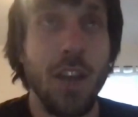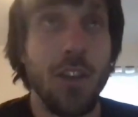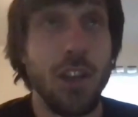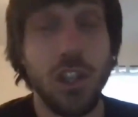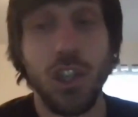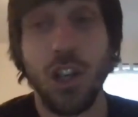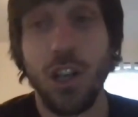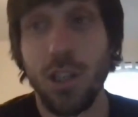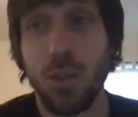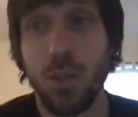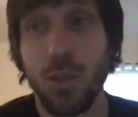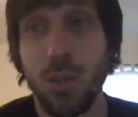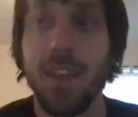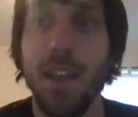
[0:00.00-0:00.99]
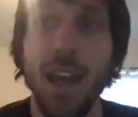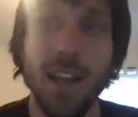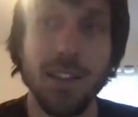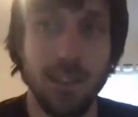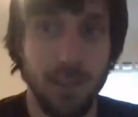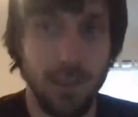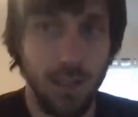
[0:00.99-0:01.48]
surest way to
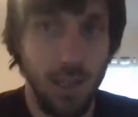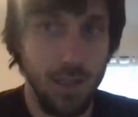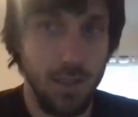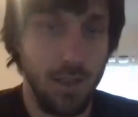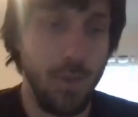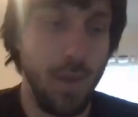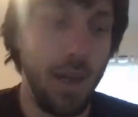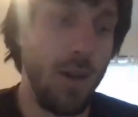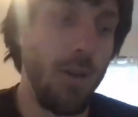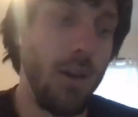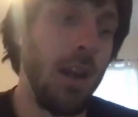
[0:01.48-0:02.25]
exercise your power.